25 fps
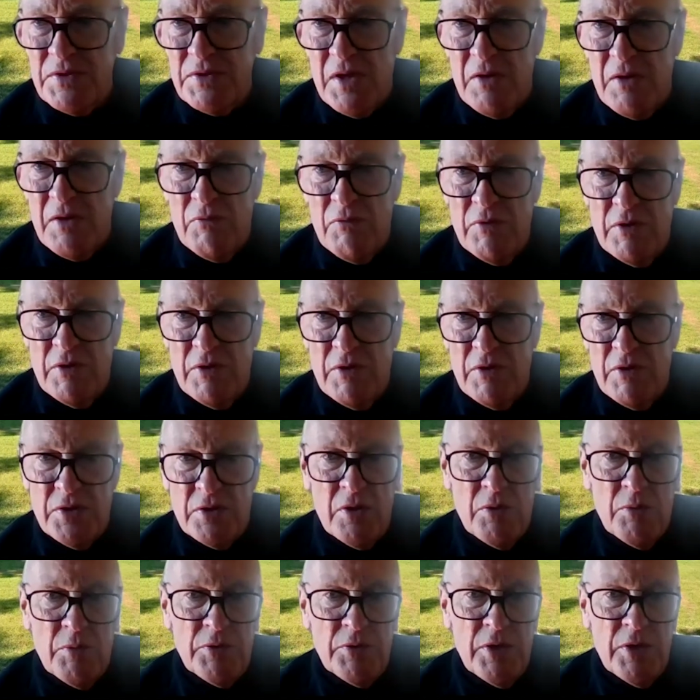They really don't
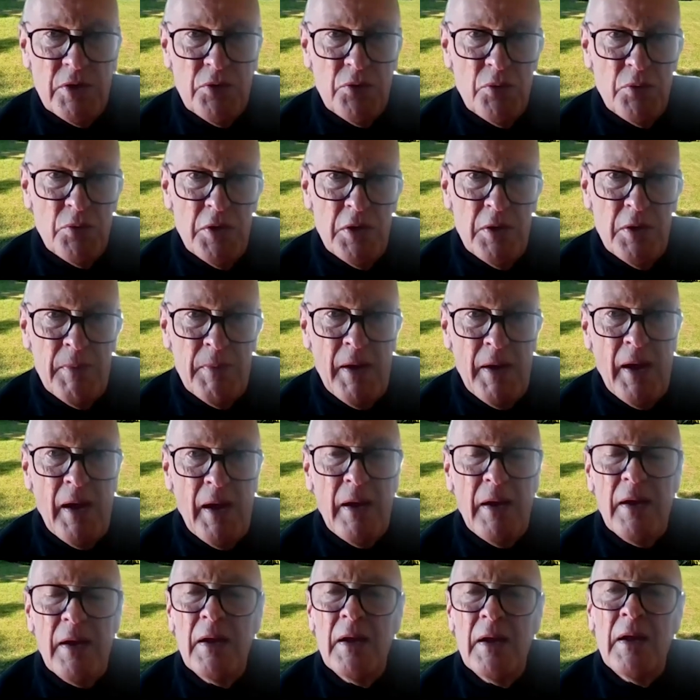know what they're talking about.
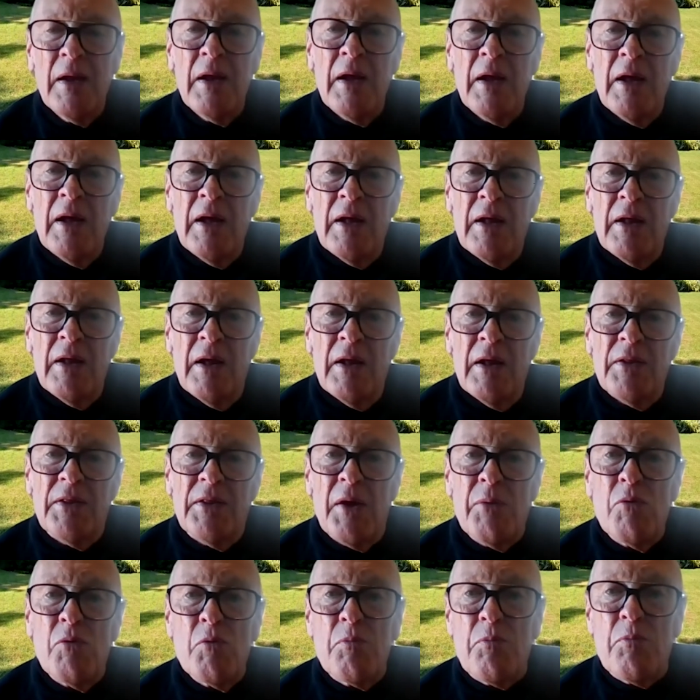
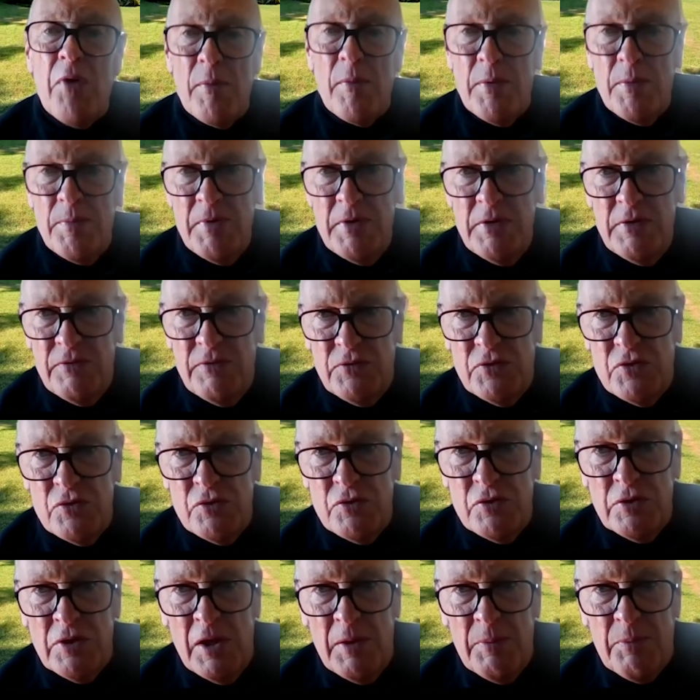They will probably,
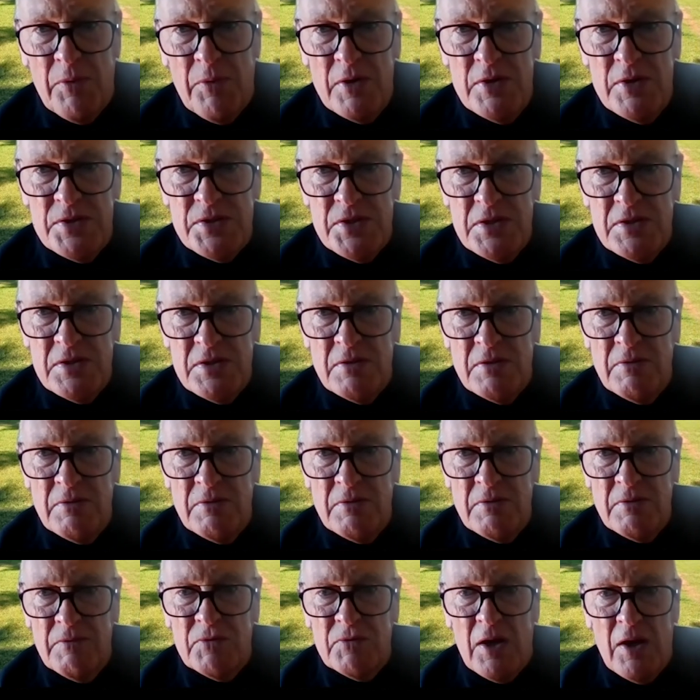during that process, have
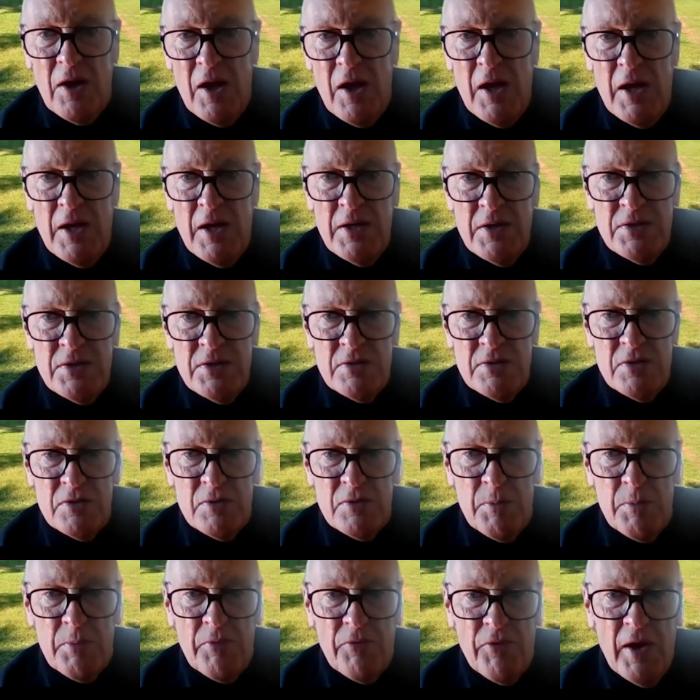declined
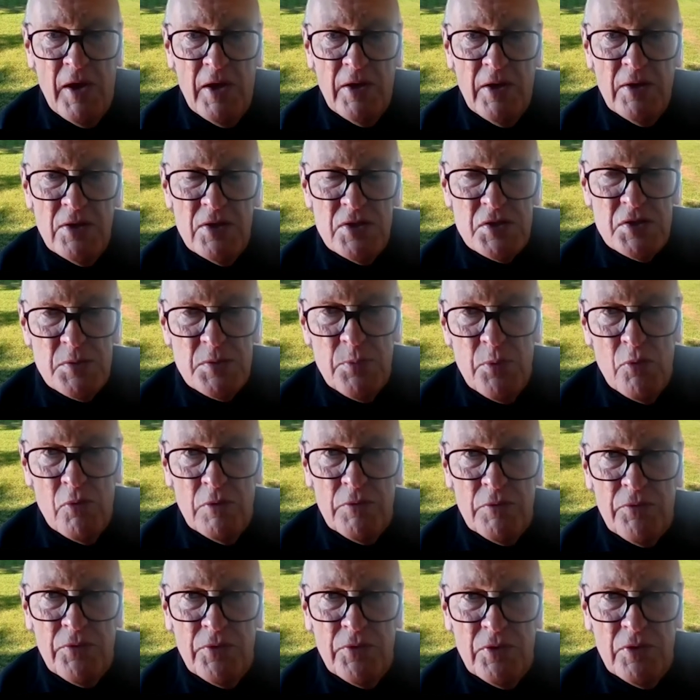to provide any
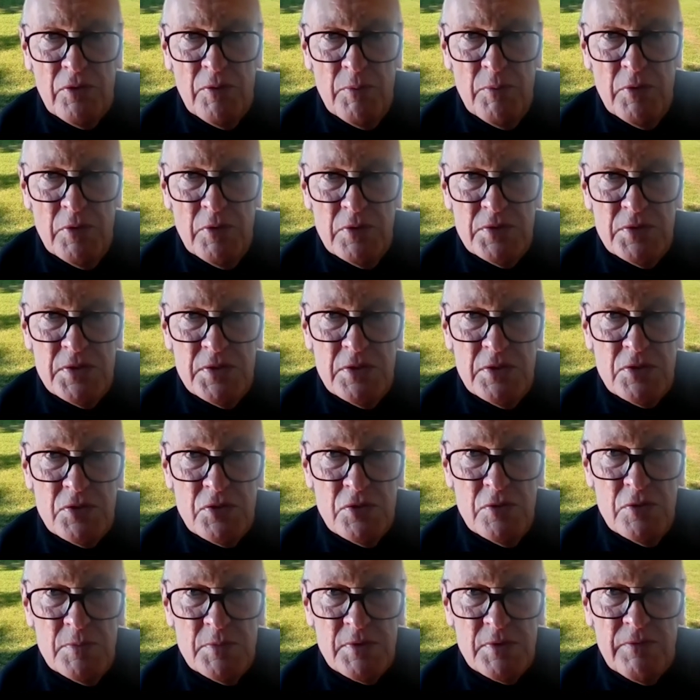support for the community in
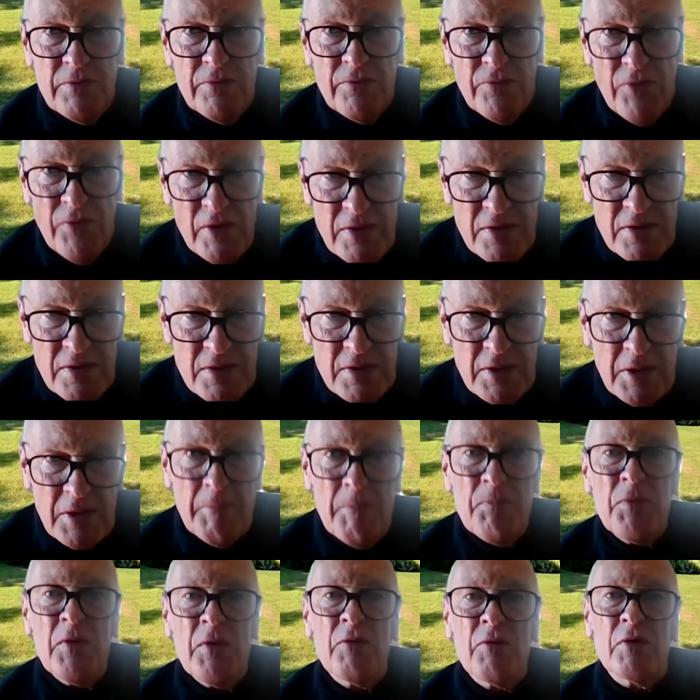terms of funding,
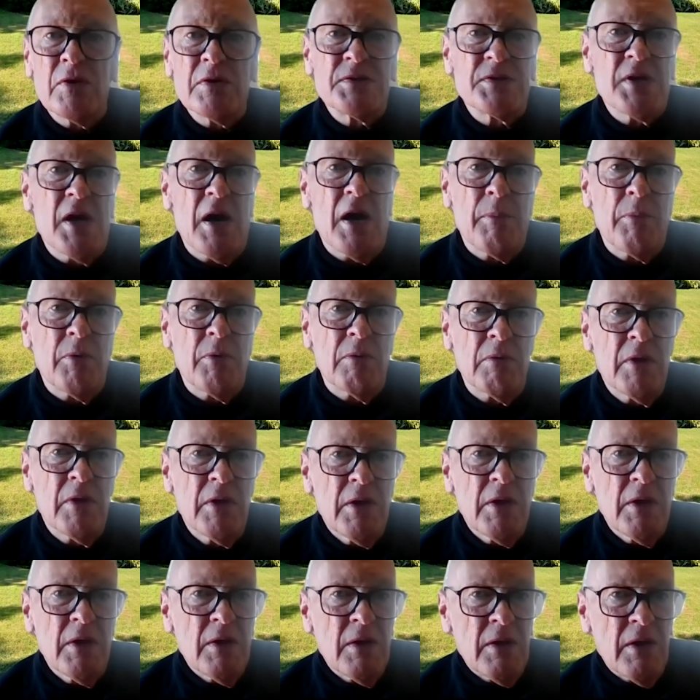for example,
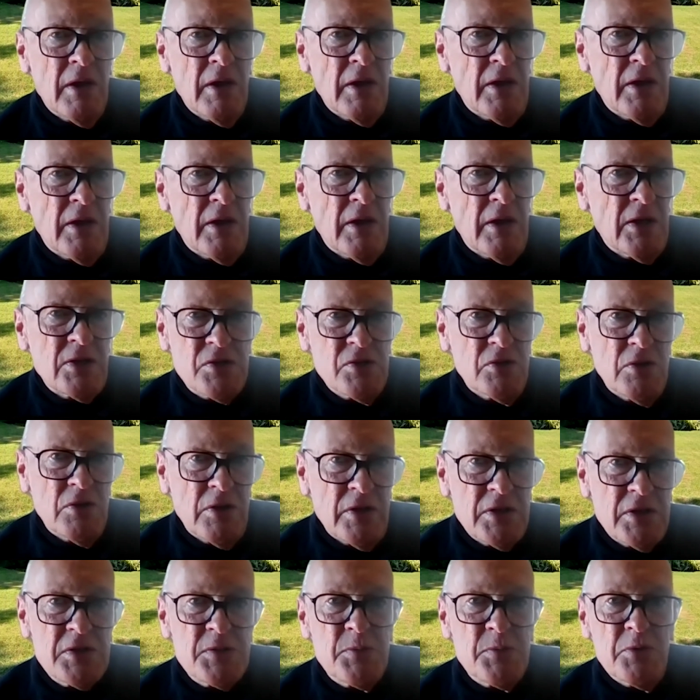an external
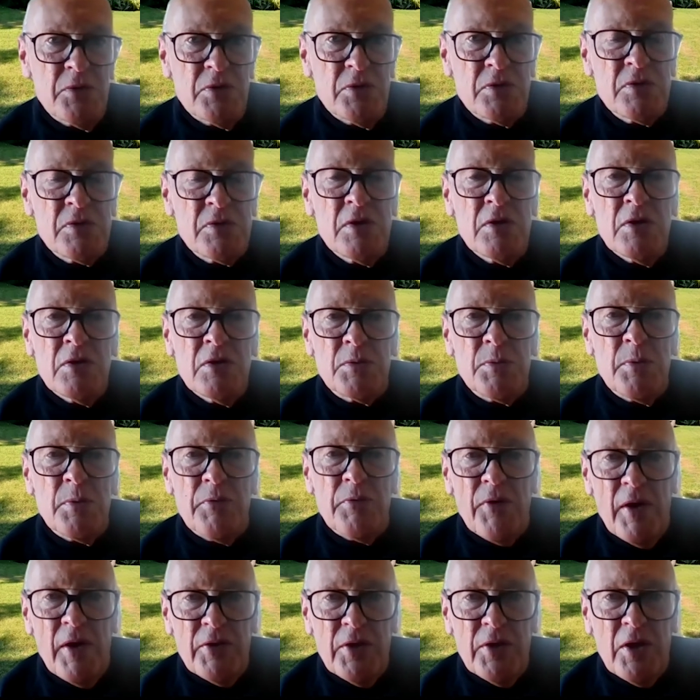expert to
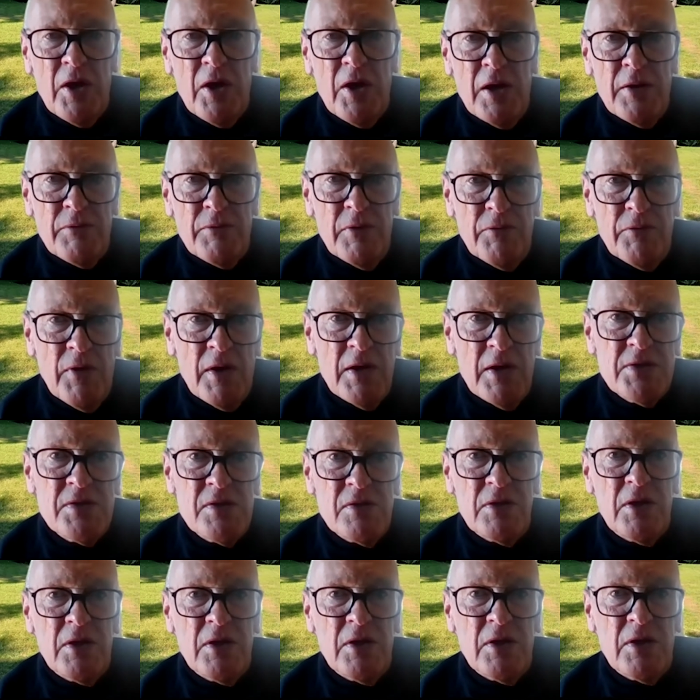provide the kind of advice
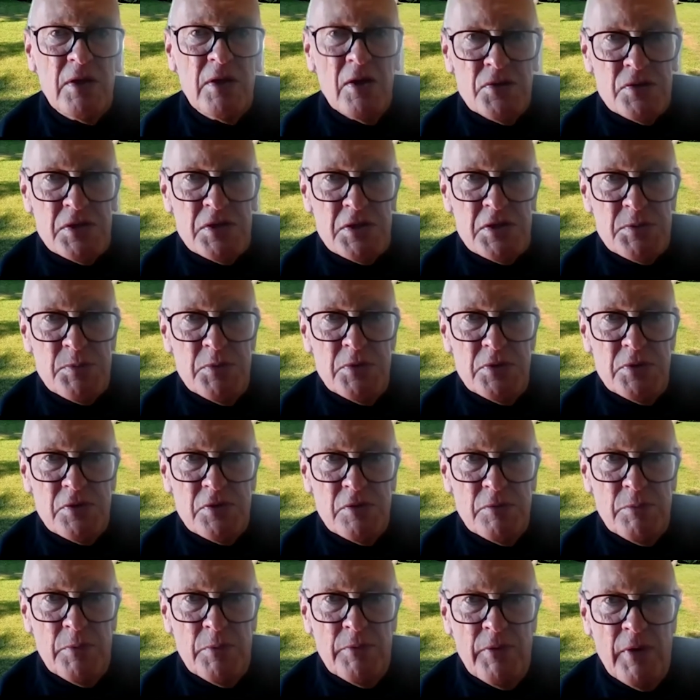that the council's experts
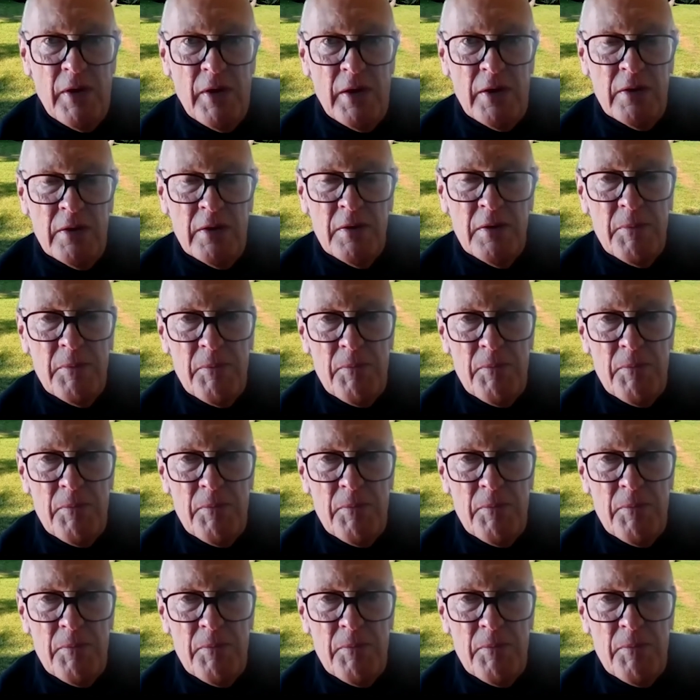have provided.